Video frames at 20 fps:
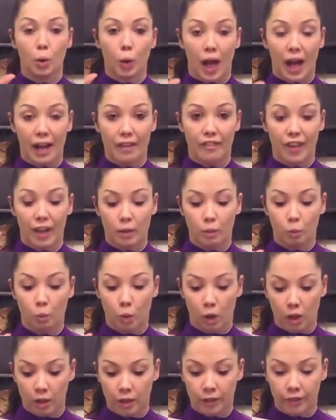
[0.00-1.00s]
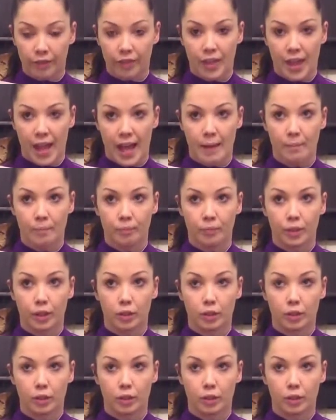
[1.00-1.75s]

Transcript: I found one of them